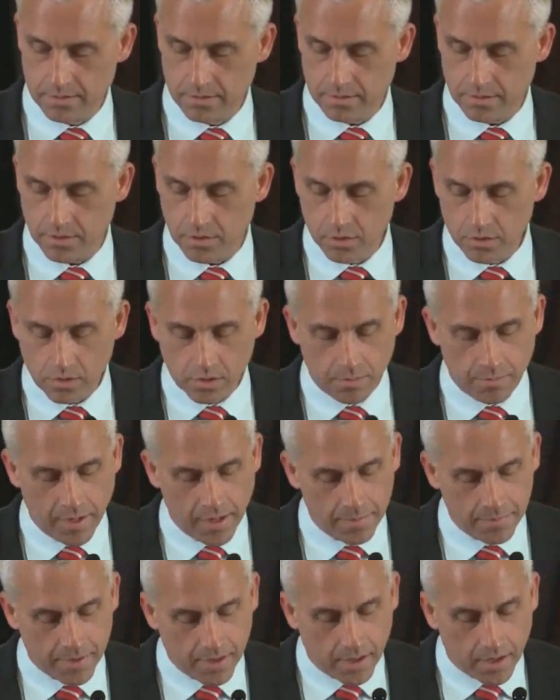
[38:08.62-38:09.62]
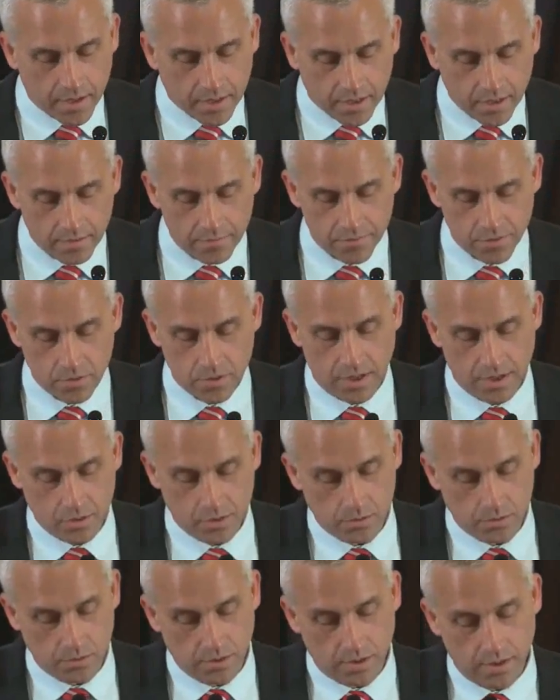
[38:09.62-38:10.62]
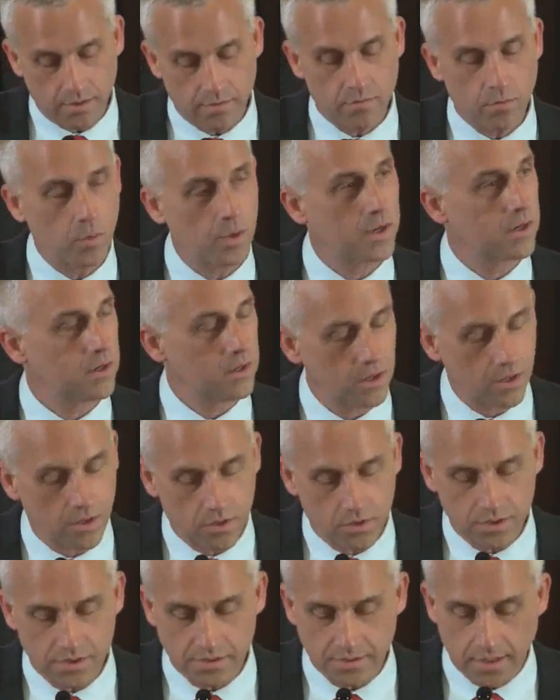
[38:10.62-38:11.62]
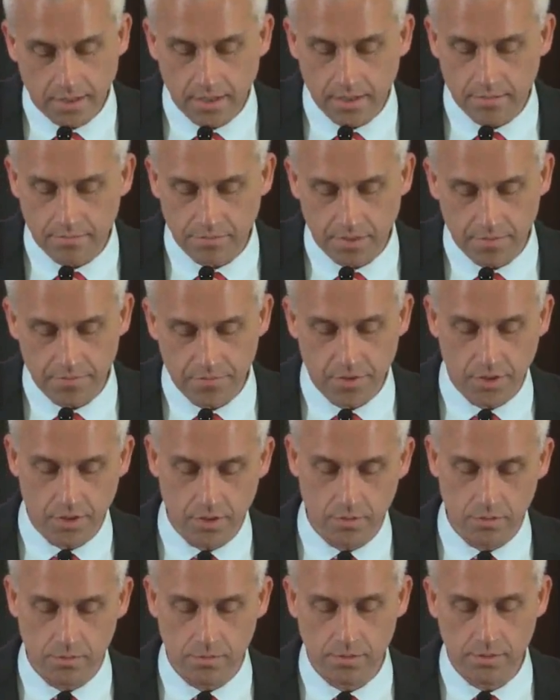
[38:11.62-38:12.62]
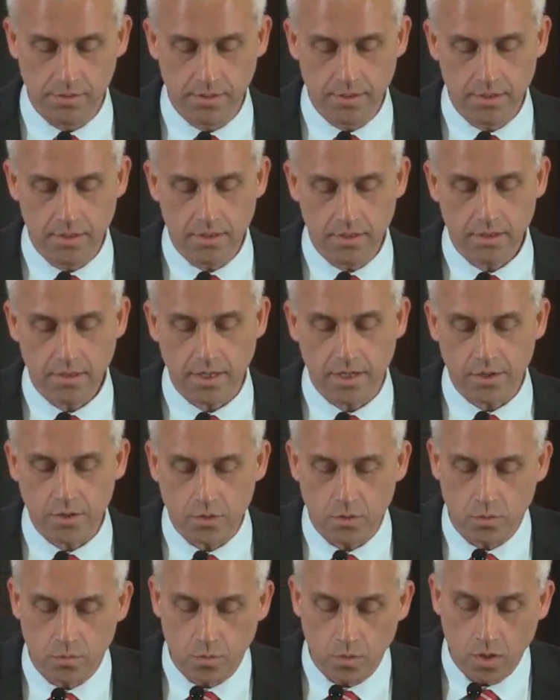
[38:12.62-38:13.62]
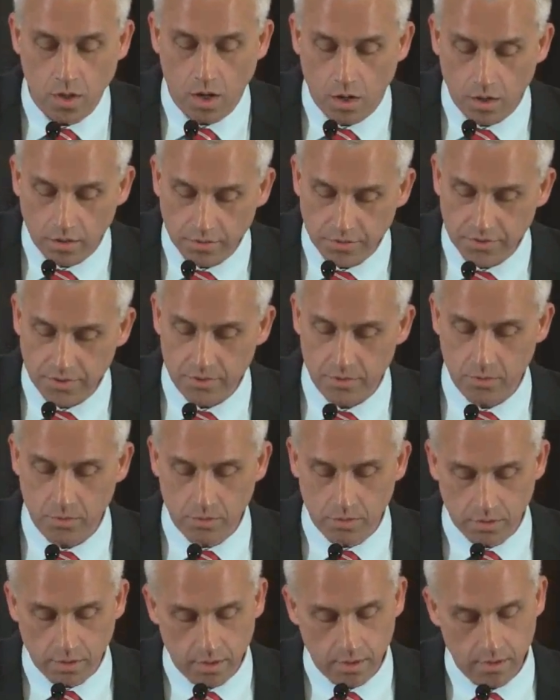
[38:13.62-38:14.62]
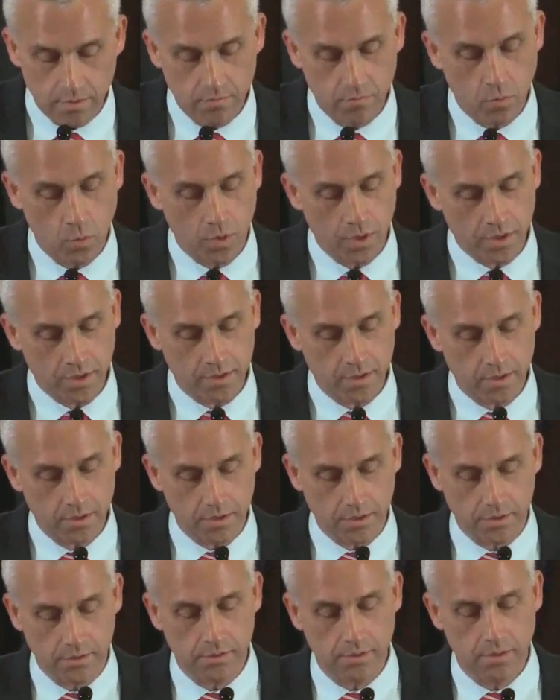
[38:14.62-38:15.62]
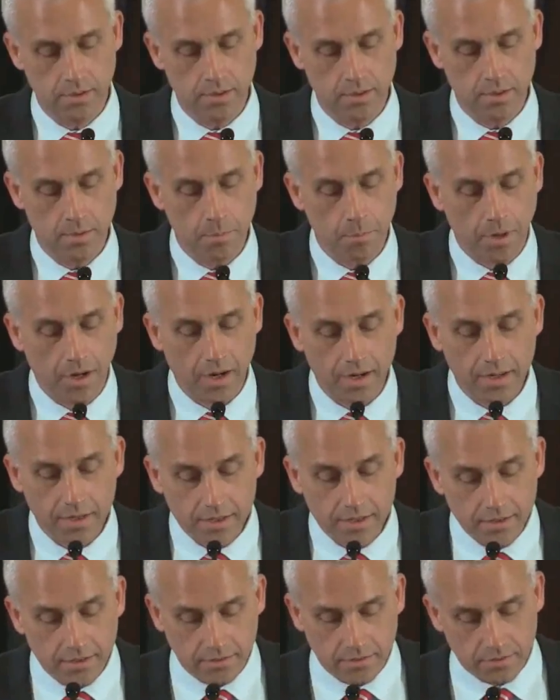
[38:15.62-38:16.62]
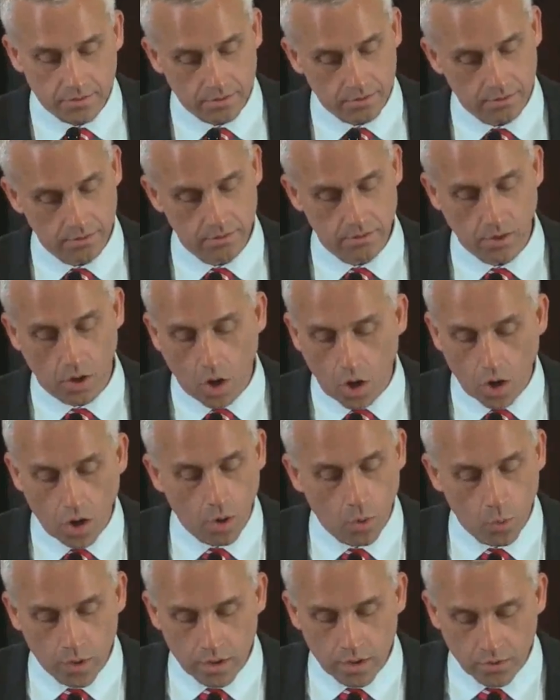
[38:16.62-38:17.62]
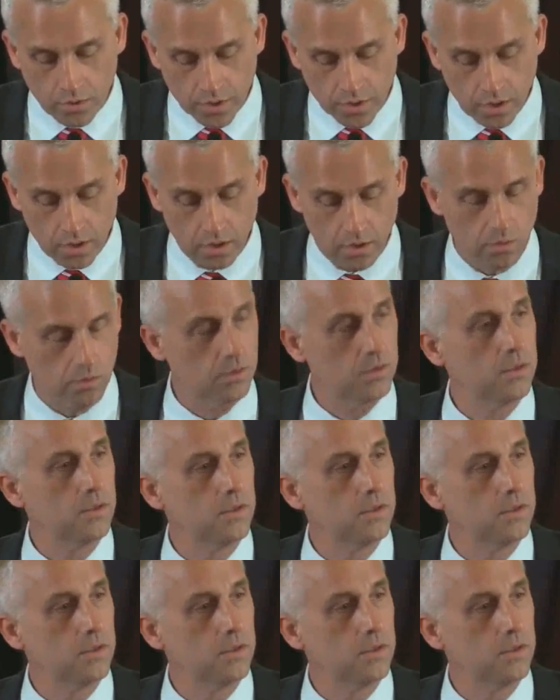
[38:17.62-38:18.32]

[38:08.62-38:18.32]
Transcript: a new commandment I give you that you love one another as I have loved you, that you also love one another. By this, all will know.